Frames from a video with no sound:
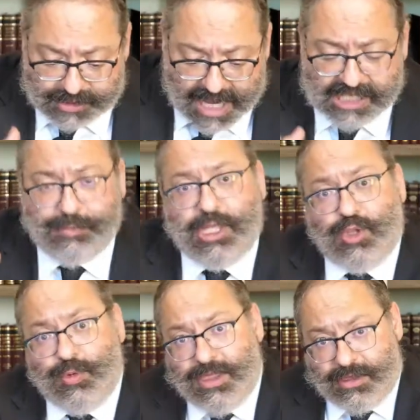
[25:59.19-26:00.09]
stands
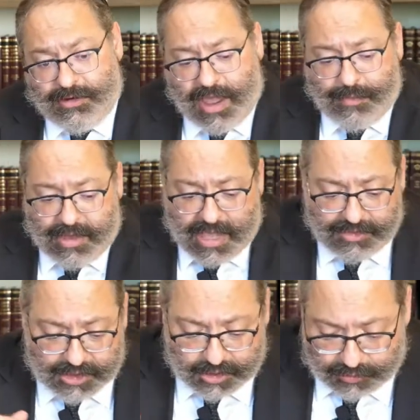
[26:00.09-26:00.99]
between the Rebbe
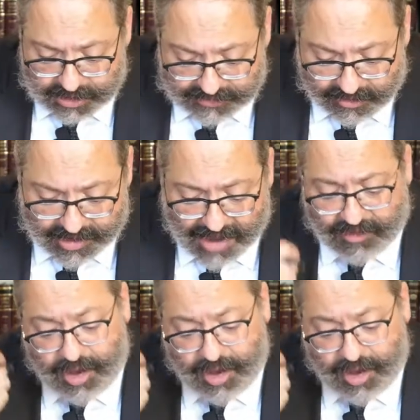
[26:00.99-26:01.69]
and the students. The